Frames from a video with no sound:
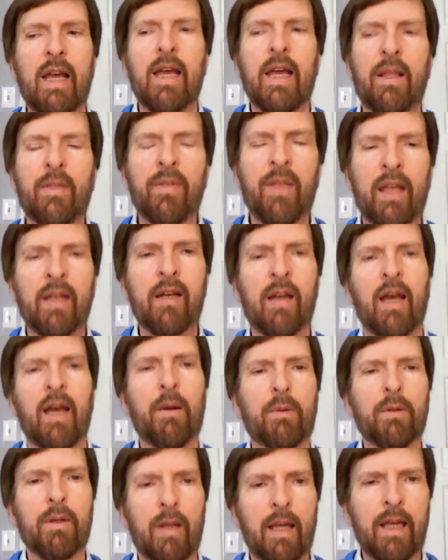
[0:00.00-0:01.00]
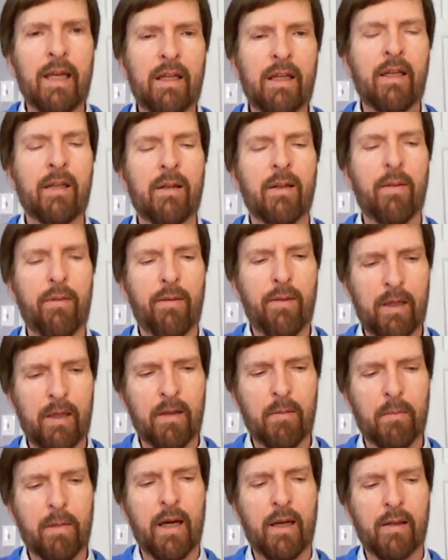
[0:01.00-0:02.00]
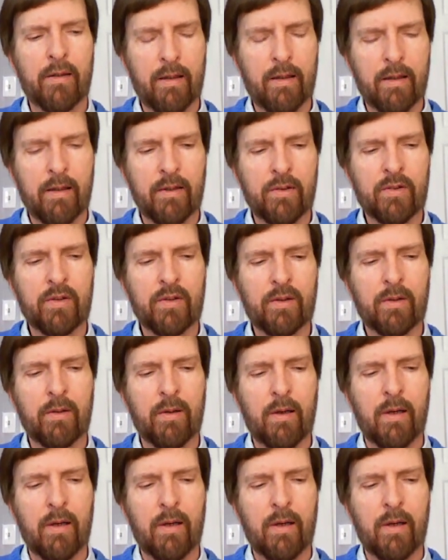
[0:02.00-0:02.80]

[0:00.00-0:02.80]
And then I would like you to think about this.